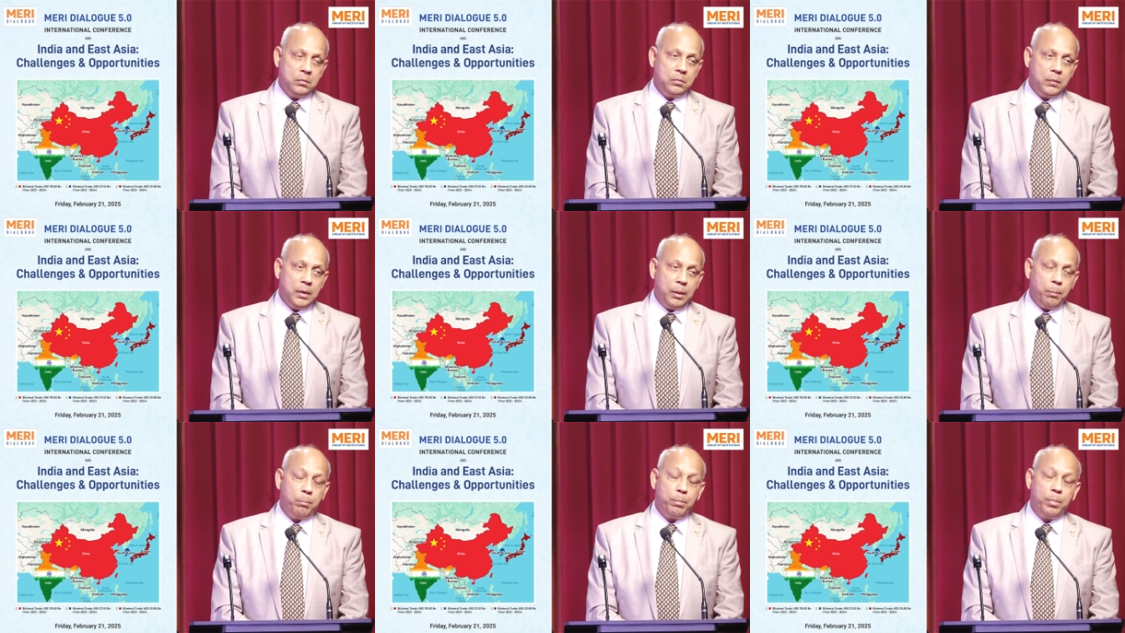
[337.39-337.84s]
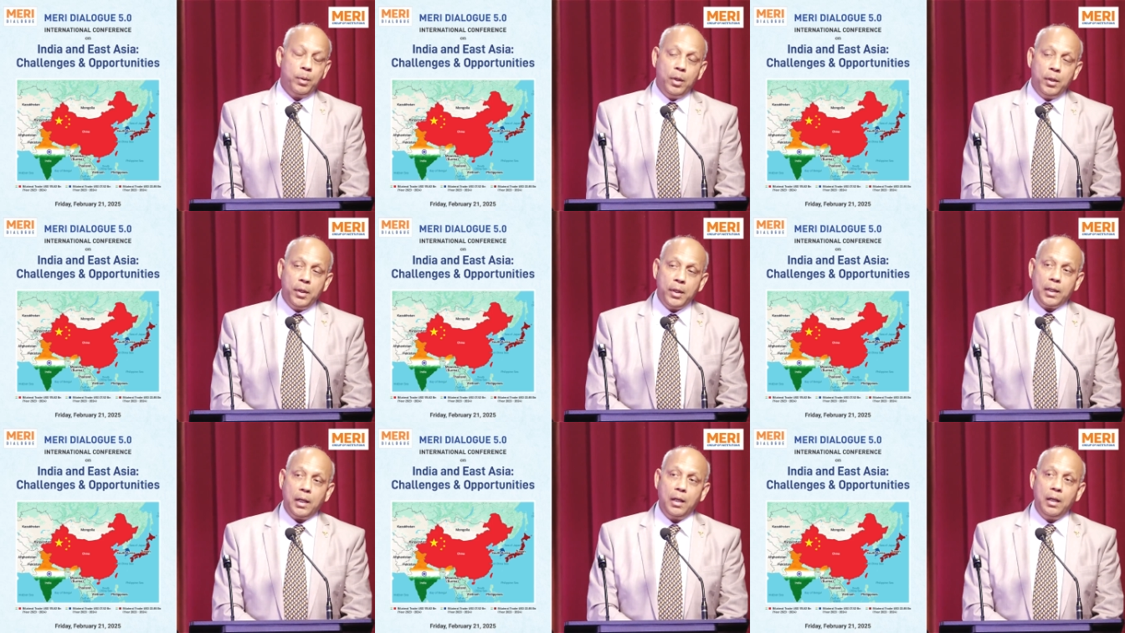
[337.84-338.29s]
the
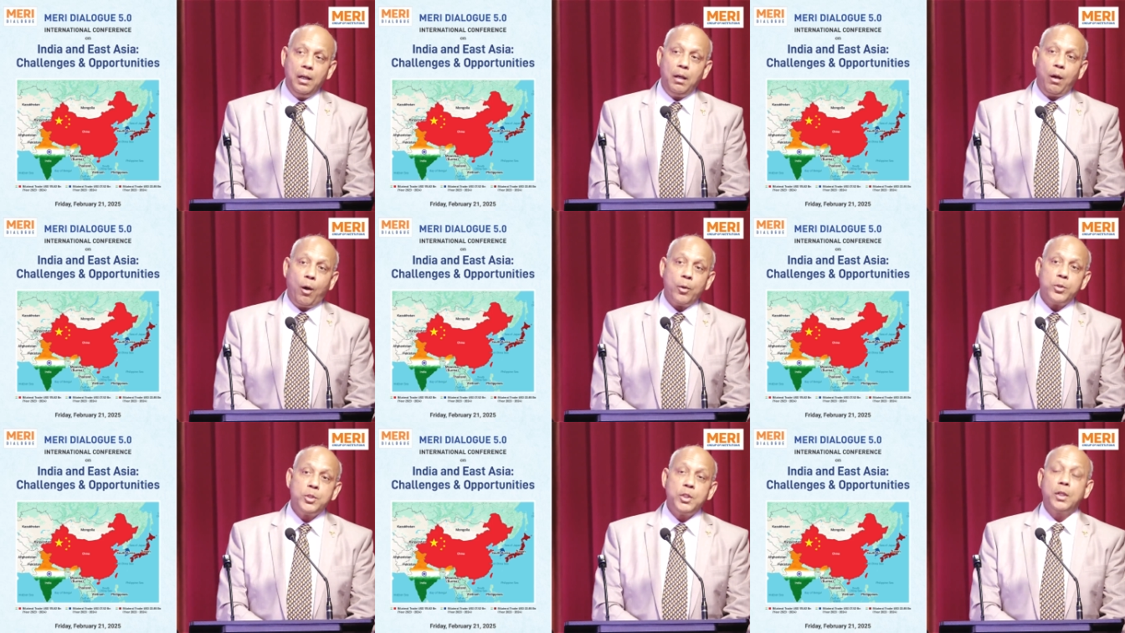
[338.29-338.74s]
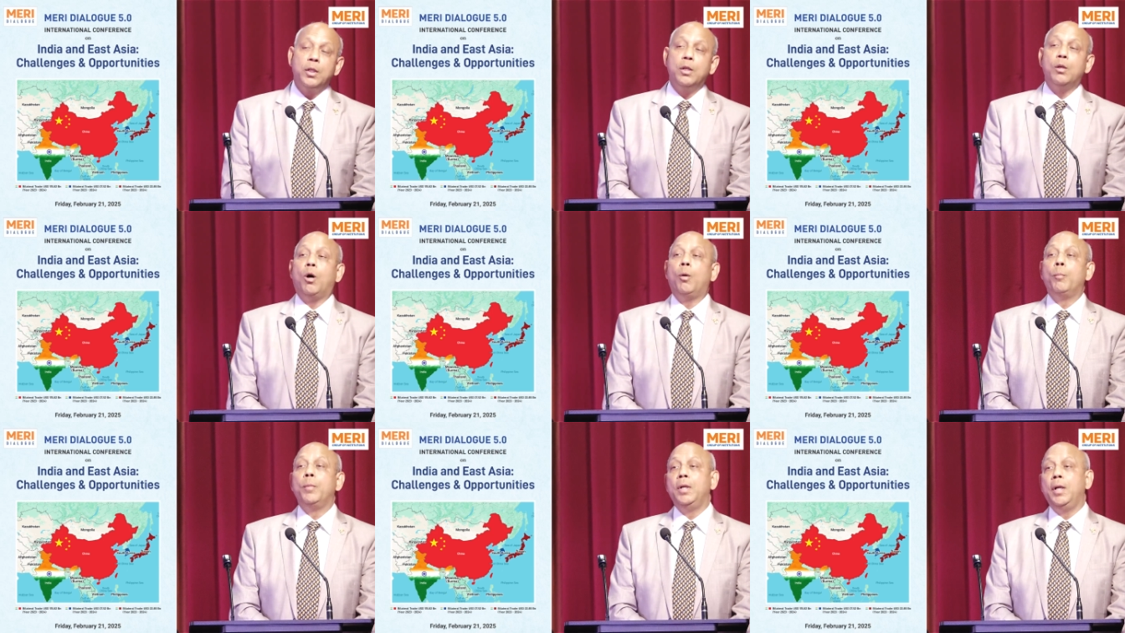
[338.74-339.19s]
political logic
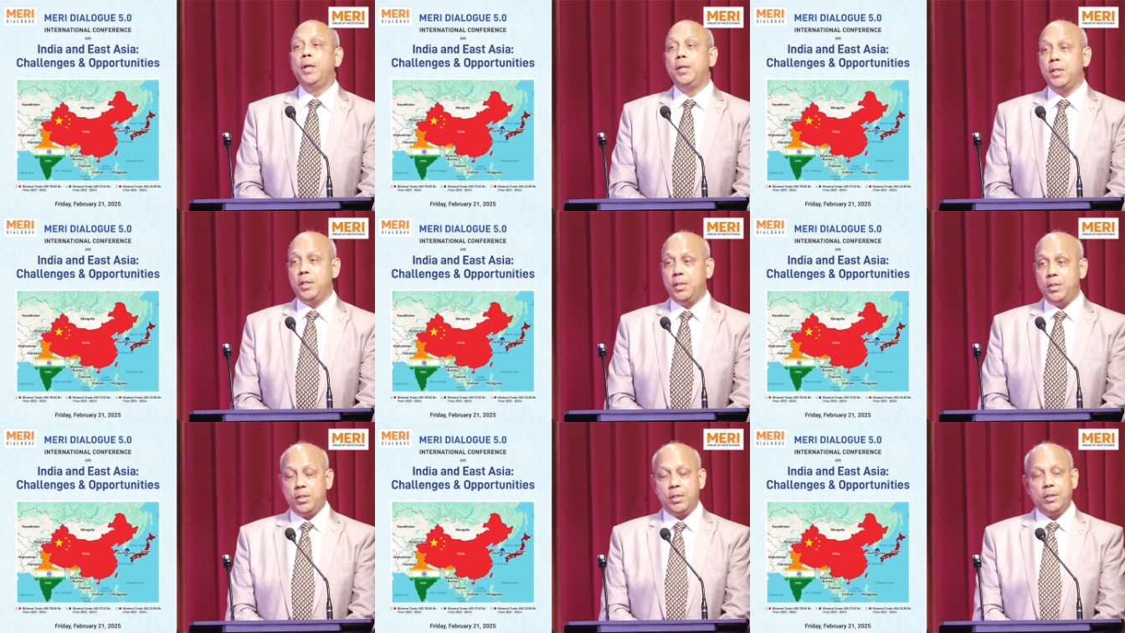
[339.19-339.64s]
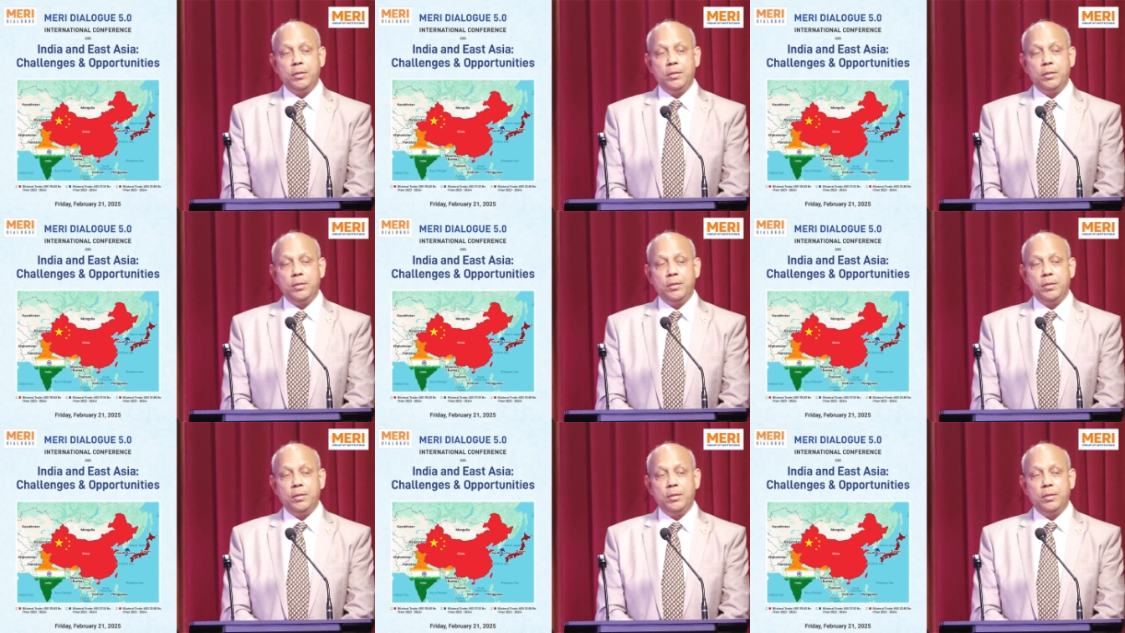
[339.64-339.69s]
dominated.